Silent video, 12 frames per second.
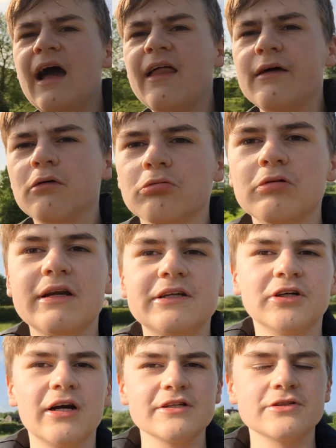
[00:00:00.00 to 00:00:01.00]
and they were really
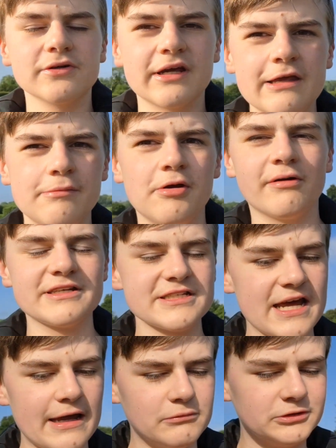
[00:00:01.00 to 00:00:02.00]
trying to sort of keep you
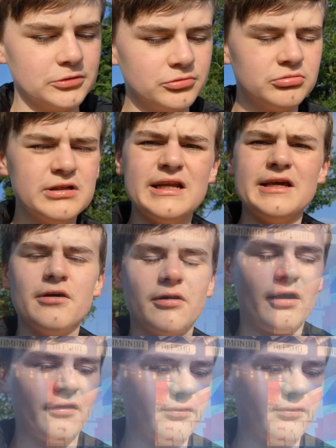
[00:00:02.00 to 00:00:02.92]
entertained, which was really good, I